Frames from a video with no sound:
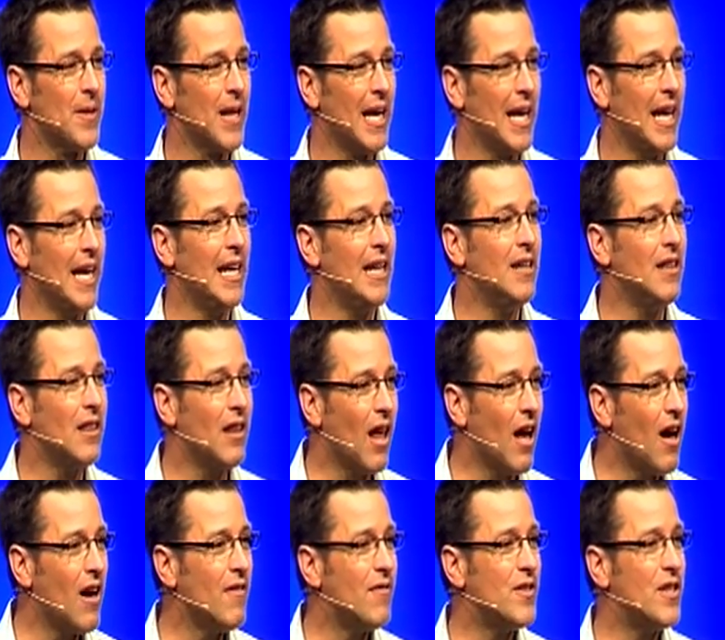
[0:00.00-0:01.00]
He
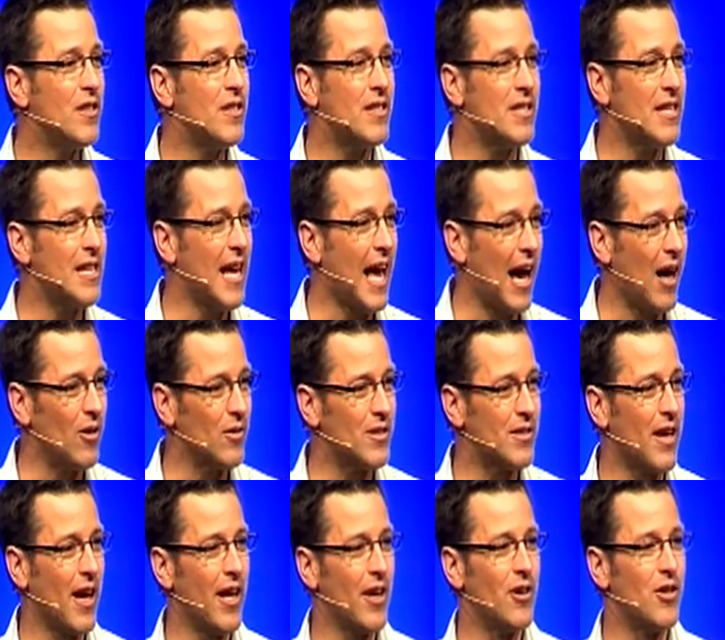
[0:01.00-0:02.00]
loved to see
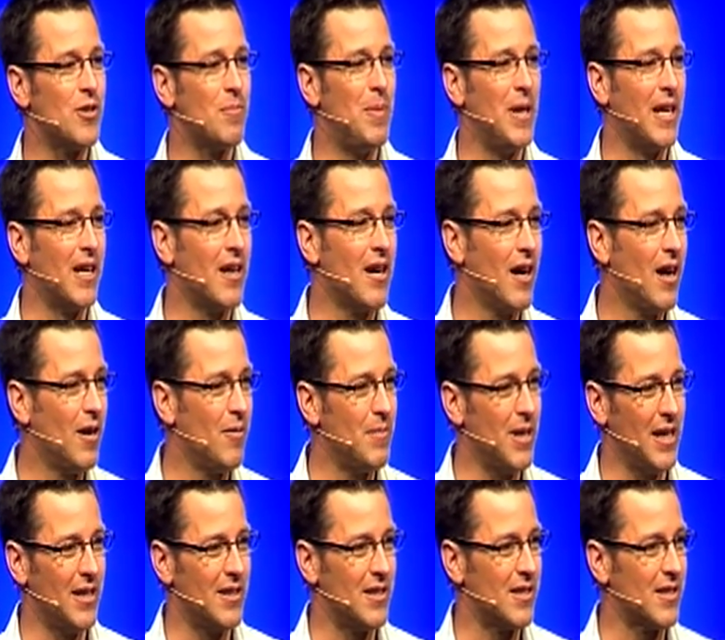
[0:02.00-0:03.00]
outsiders become
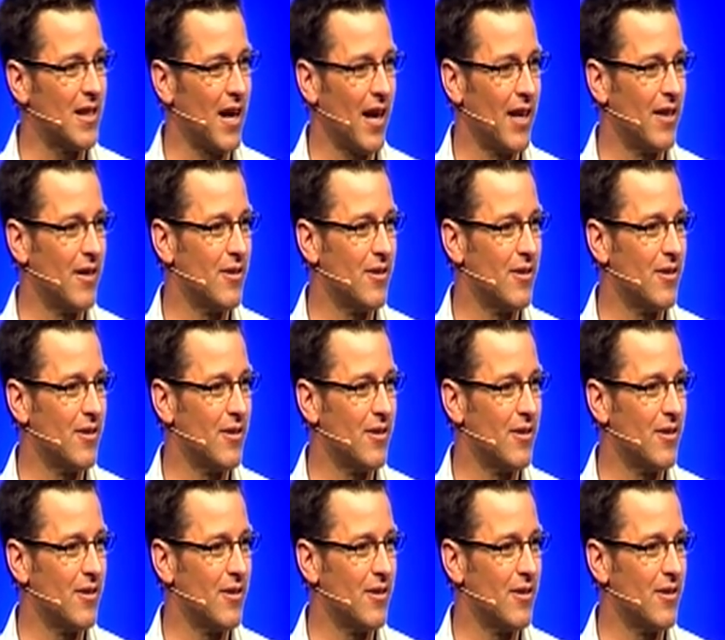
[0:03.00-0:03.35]
insiders